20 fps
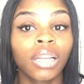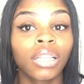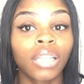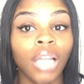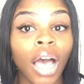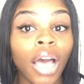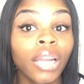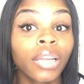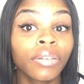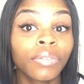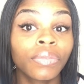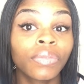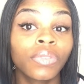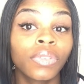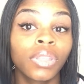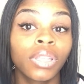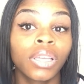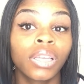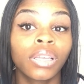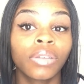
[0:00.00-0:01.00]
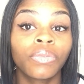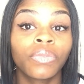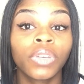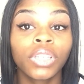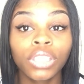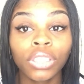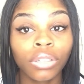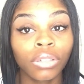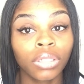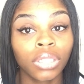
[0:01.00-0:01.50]
a lot of the
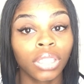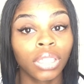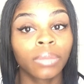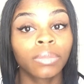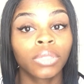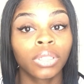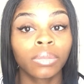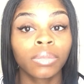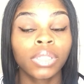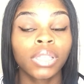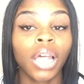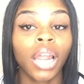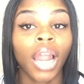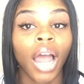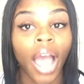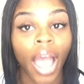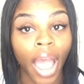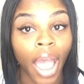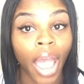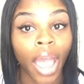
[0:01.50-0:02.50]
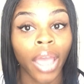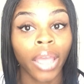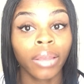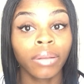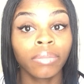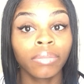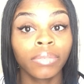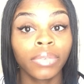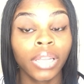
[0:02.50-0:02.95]
physical symptoms that I had,